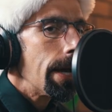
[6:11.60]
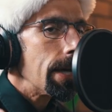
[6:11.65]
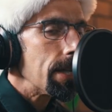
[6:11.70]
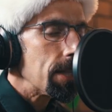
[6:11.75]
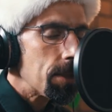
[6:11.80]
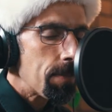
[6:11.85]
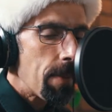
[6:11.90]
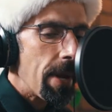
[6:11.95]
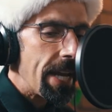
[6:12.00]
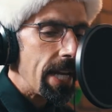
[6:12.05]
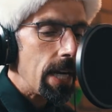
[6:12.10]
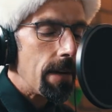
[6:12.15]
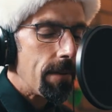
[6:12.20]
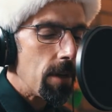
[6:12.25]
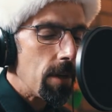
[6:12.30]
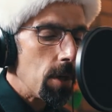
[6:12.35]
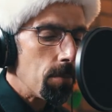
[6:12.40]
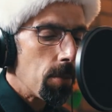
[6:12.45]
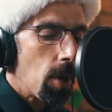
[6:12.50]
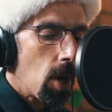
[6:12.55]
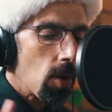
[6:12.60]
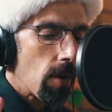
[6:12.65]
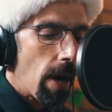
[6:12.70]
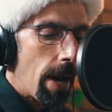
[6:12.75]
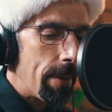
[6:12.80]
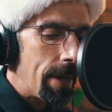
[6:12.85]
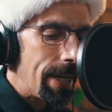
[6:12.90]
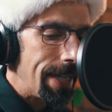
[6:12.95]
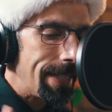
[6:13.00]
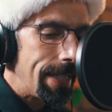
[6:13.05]
And speaking of a new
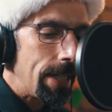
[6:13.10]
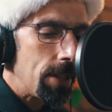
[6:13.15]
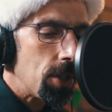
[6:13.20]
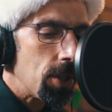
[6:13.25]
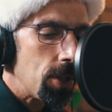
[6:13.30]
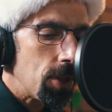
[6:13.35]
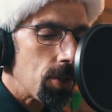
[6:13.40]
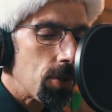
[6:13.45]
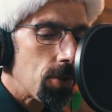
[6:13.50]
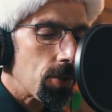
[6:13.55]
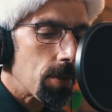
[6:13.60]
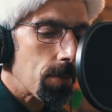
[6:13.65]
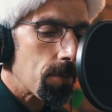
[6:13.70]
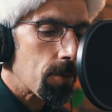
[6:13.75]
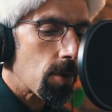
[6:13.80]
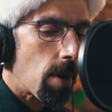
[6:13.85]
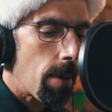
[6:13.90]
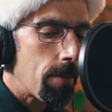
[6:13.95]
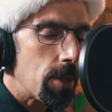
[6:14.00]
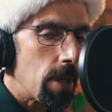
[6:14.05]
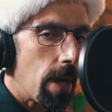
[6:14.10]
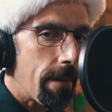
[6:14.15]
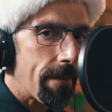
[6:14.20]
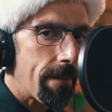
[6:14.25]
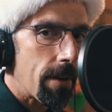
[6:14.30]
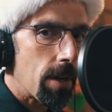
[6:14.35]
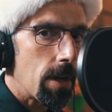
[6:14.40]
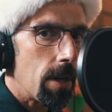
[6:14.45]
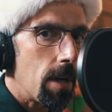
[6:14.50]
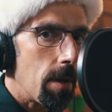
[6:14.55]
program, in addition to subscription, if
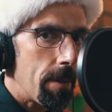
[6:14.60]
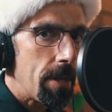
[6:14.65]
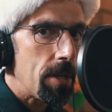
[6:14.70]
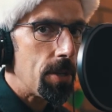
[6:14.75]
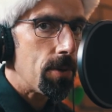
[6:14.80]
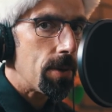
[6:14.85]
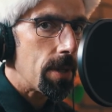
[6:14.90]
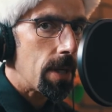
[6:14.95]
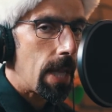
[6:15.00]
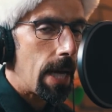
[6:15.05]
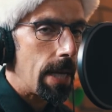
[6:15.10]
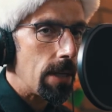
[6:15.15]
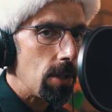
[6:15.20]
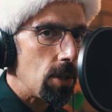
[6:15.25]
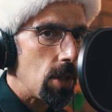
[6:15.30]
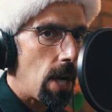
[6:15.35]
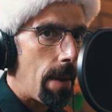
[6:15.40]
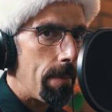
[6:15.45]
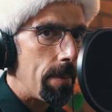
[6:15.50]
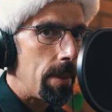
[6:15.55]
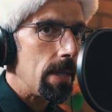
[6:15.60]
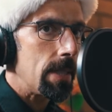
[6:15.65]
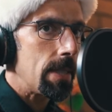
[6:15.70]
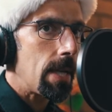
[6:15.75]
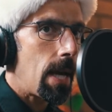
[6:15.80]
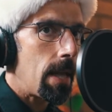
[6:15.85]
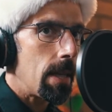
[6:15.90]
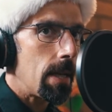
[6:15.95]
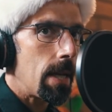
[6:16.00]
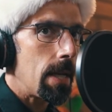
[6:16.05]
you're going to be doing a lot of shopping this
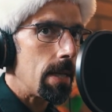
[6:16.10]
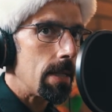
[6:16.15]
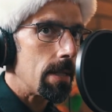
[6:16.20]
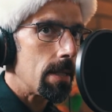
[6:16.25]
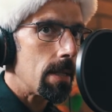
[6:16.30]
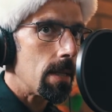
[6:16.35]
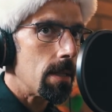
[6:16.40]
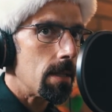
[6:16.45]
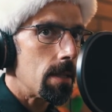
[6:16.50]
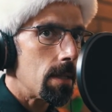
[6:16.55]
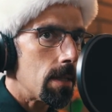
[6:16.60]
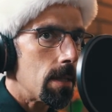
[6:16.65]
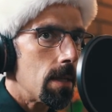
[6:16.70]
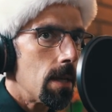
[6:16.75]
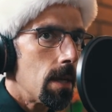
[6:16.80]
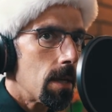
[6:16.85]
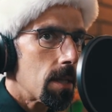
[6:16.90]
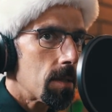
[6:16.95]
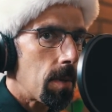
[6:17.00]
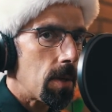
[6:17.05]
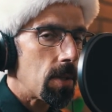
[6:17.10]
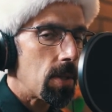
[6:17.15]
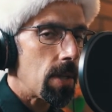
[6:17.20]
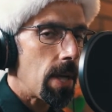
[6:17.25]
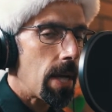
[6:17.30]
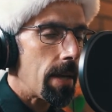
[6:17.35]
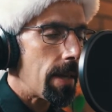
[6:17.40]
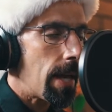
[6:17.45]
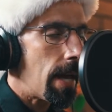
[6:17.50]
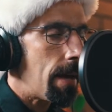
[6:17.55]
holiday season, especially
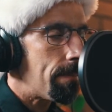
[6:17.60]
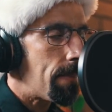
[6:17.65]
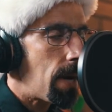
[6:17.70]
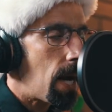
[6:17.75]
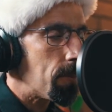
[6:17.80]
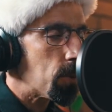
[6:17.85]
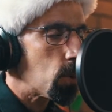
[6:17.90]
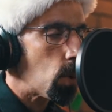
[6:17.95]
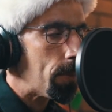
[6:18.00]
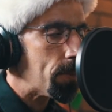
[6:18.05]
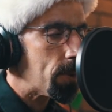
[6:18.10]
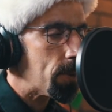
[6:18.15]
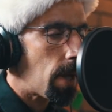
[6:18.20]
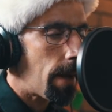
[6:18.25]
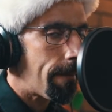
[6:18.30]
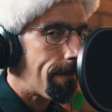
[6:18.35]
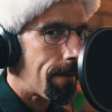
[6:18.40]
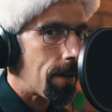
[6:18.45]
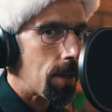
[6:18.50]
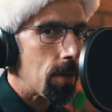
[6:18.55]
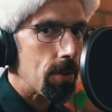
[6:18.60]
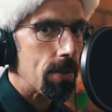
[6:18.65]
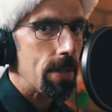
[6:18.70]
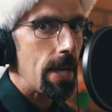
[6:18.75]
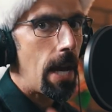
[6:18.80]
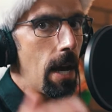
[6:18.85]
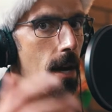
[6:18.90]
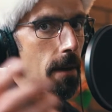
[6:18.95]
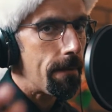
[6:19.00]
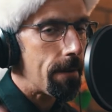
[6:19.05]
on the Hemp Bombs website for
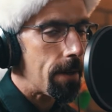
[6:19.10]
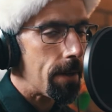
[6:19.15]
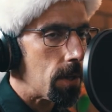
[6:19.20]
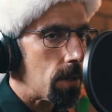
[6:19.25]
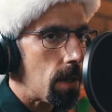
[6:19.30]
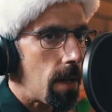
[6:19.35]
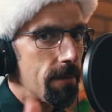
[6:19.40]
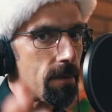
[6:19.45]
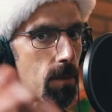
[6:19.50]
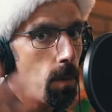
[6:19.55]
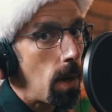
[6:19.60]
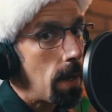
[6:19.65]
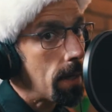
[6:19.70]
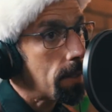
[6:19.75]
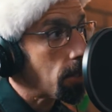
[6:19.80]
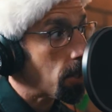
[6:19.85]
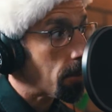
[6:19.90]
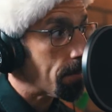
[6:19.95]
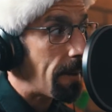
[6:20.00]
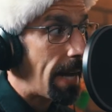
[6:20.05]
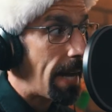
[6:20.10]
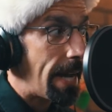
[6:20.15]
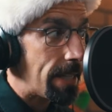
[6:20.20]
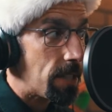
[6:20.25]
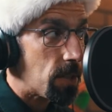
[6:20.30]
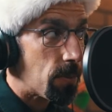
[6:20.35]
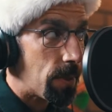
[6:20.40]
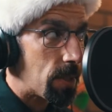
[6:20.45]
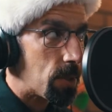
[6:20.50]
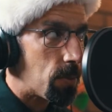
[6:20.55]
yourself or your loved one, your
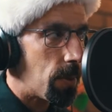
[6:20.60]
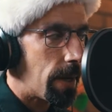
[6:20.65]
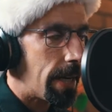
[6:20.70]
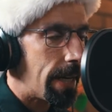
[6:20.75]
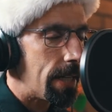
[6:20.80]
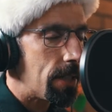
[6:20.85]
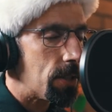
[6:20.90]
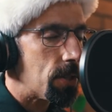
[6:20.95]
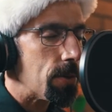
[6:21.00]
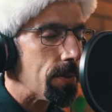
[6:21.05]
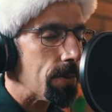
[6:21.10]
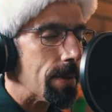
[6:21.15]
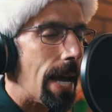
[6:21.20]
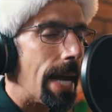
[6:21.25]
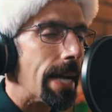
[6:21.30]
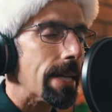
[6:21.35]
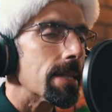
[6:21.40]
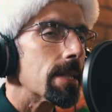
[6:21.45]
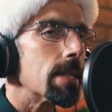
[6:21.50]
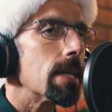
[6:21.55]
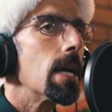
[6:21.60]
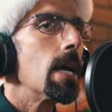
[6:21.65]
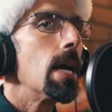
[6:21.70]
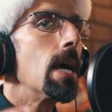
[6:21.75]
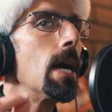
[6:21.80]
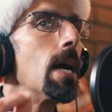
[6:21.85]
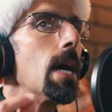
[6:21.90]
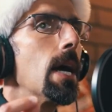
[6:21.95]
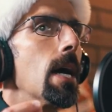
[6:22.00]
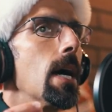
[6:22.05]
pets, which we'll get into next,
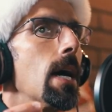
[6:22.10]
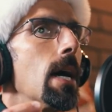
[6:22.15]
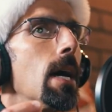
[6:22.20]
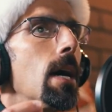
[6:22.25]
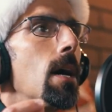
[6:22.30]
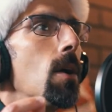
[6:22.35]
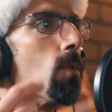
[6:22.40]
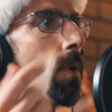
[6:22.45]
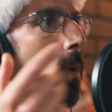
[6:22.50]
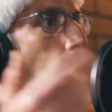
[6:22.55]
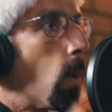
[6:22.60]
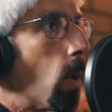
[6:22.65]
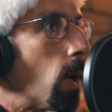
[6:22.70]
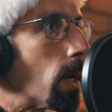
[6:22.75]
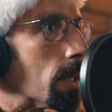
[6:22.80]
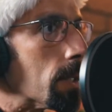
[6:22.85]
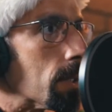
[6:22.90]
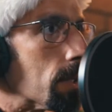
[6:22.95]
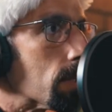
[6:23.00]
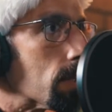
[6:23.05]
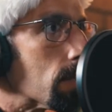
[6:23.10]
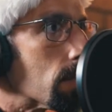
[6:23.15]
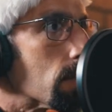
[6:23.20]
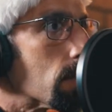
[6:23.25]
rewards.